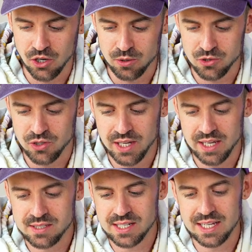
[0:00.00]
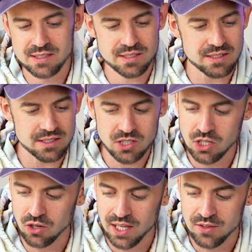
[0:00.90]
goes on here. So let's
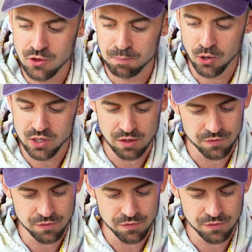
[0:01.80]
slot in the body